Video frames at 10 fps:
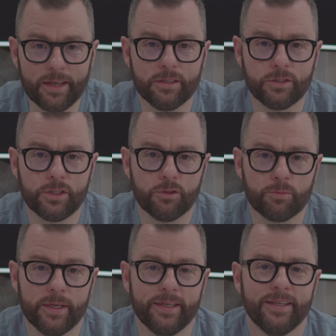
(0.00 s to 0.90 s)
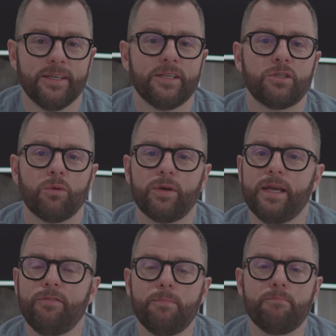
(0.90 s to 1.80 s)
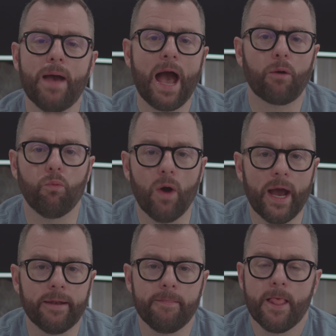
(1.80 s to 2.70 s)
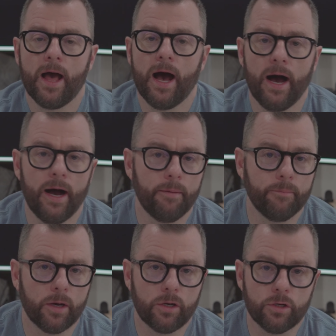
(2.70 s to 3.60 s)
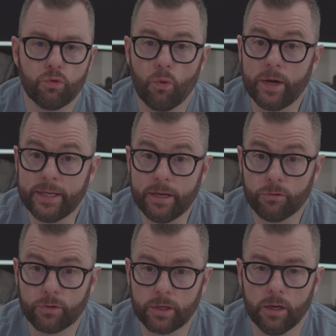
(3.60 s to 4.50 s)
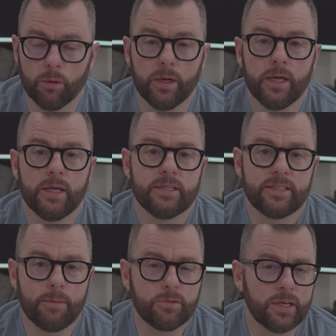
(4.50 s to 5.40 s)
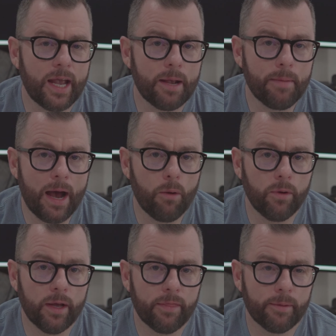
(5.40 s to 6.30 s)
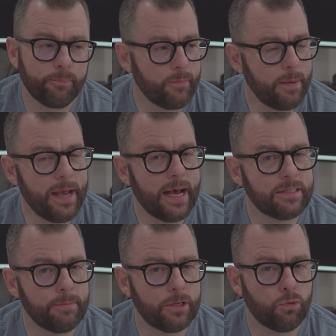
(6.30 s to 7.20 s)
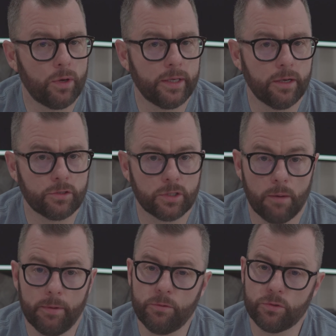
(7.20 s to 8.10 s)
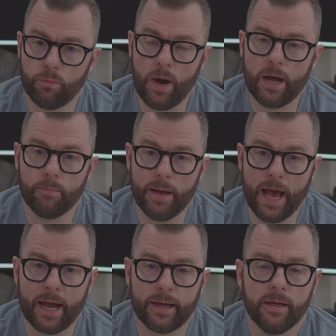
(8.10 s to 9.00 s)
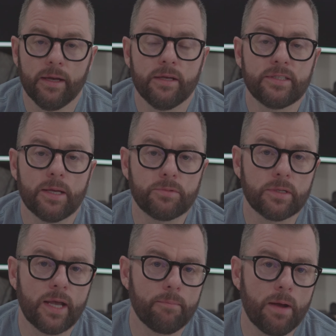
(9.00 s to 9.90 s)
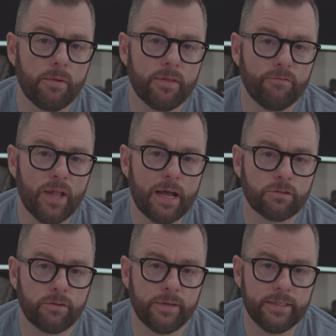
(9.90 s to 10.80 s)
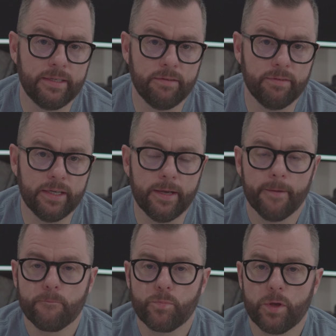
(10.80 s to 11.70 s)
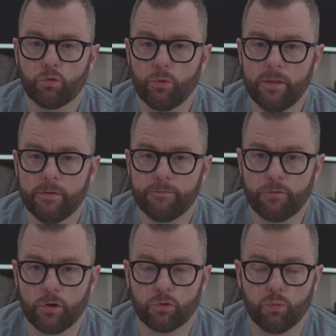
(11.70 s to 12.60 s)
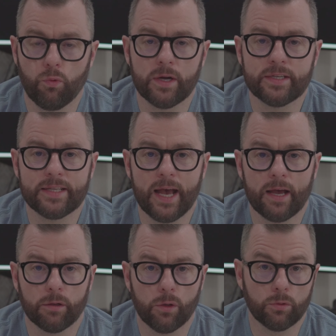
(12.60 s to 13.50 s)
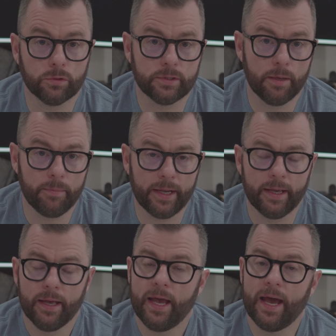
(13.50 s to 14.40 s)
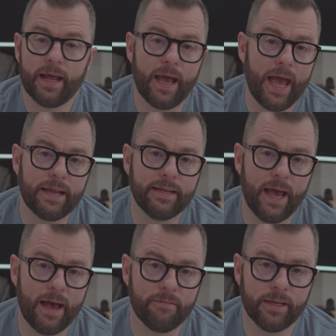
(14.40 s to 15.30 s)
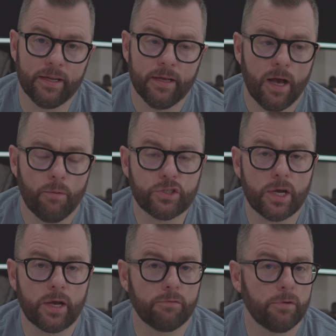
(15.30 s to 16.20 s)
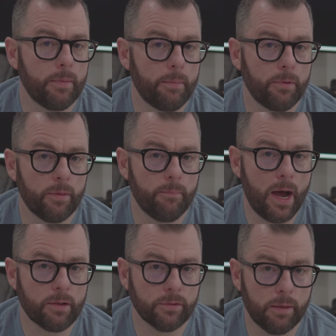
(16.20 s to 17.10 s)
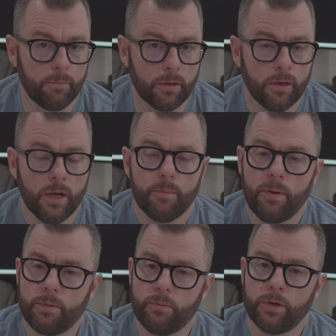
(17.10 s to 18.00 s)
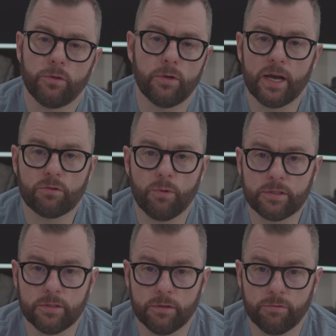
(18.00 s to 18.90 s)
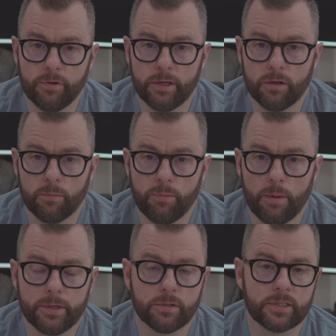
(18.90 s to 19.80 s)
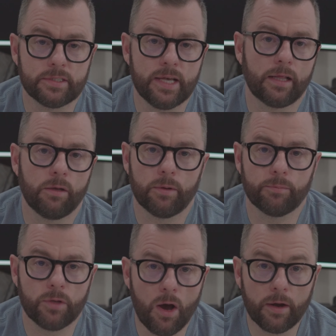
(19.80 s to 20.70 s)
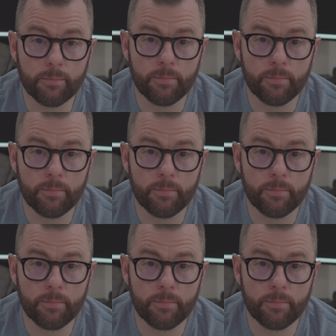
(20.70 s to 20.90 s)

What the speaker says: Excuse me. So even back when a good 20 years ago, Samsung came out with, maybe it hasn't been 20 years ago, but it was a while back. Samsung came out with a flat screen TV. It was one of the first ones that had local dimming, and I had to have it. I wish I could remember the model number. Probably one of you guys watching this video probably knows exactly what I'm talking